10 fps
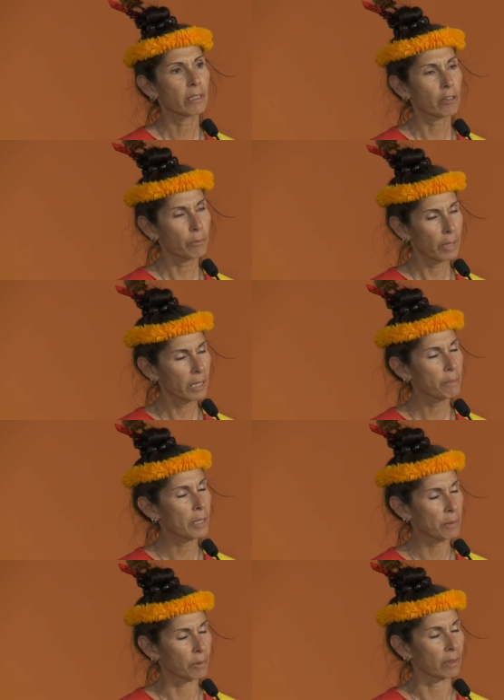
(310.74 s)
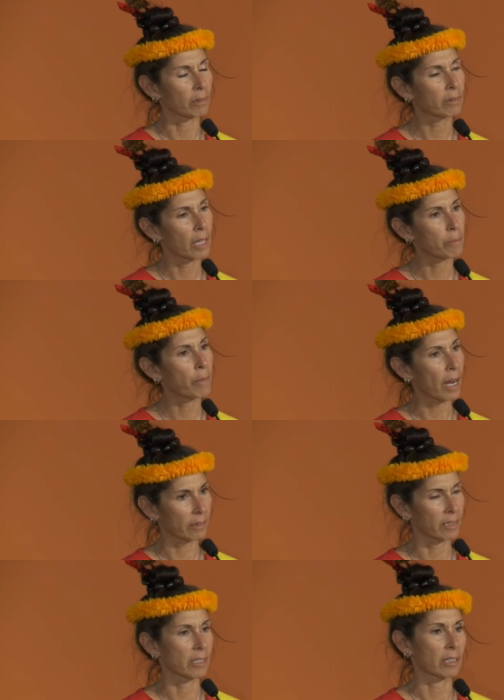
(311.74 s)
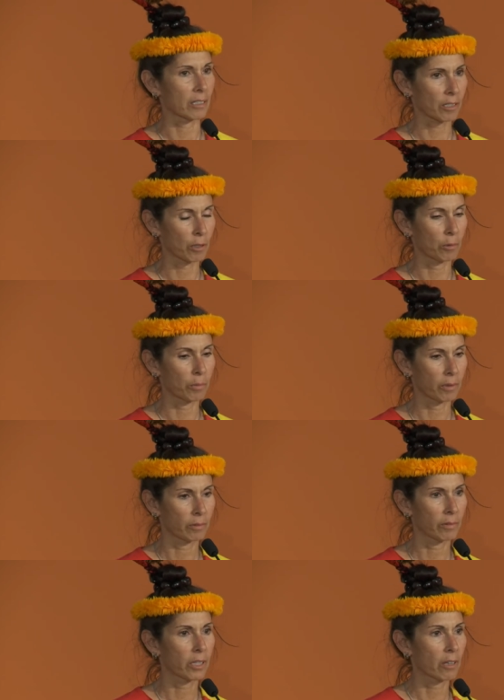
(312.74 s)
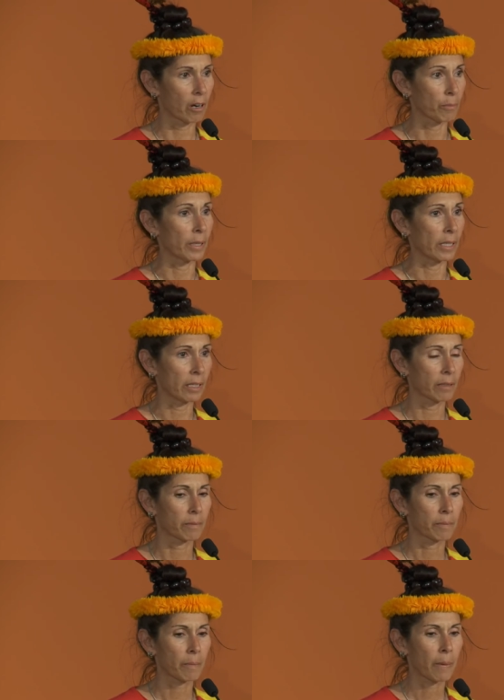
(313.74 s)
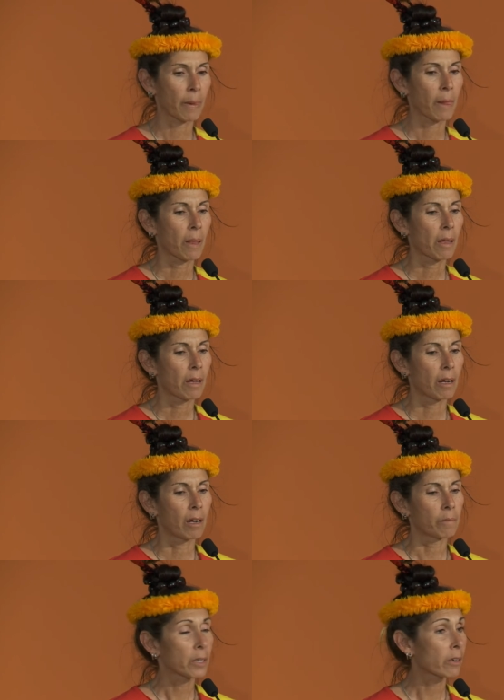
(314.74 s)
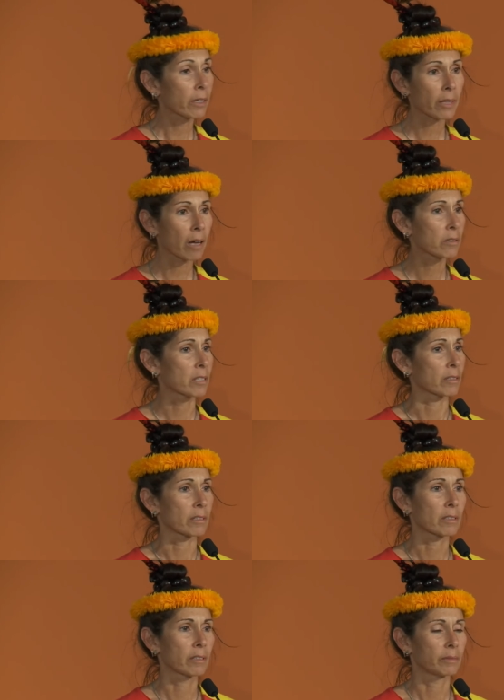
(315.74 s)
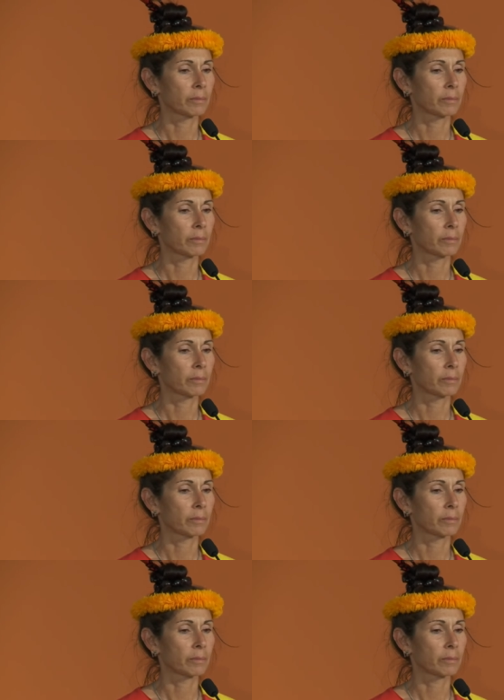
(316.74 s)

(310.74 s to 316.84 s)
are many people that back the telescope. There are many. There are thousands.